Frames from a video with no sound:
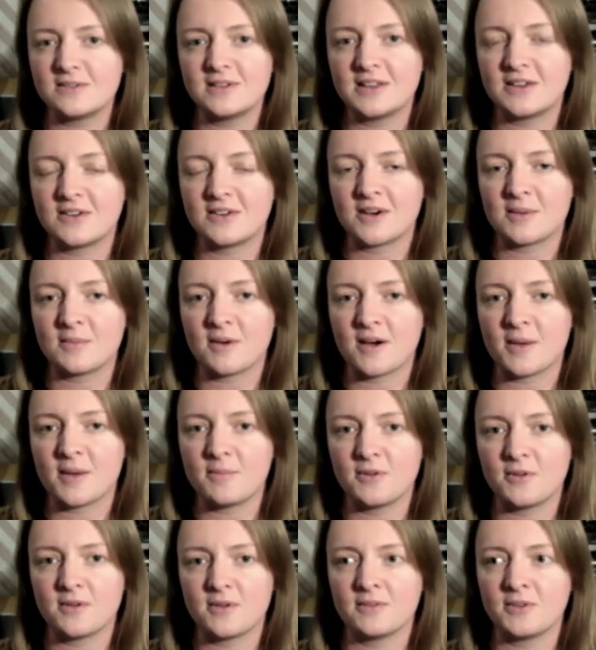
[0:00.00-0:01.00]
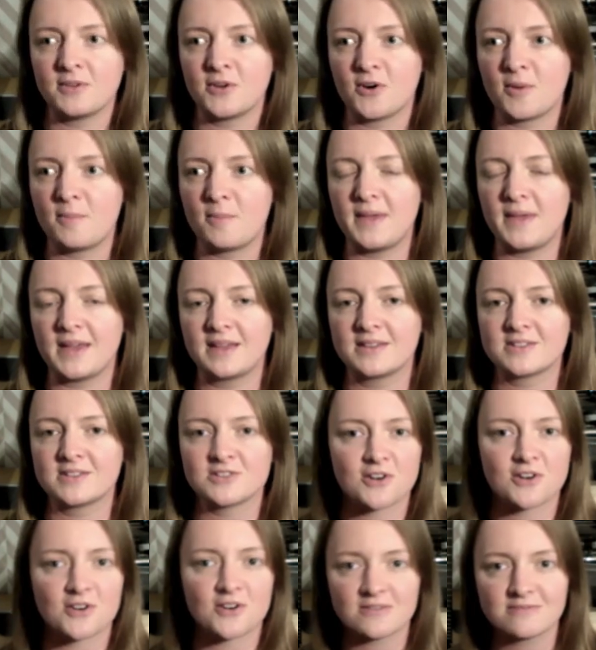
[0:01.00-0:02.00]
You know, I'm not a big
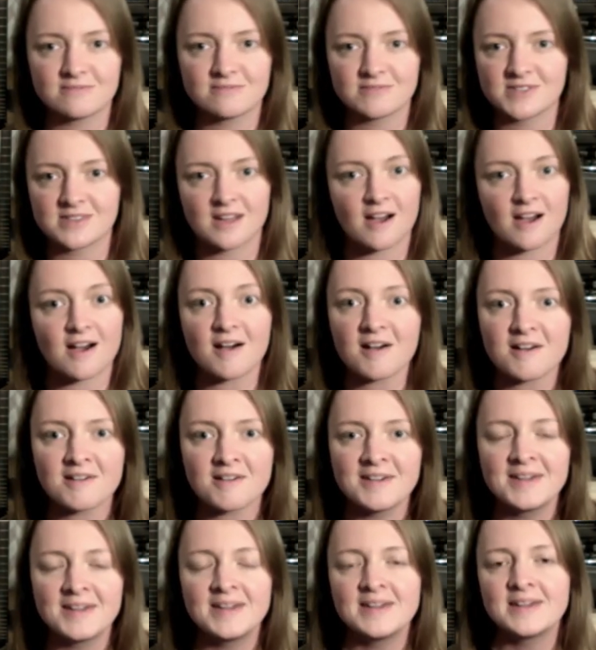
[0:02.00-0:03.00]
shot star.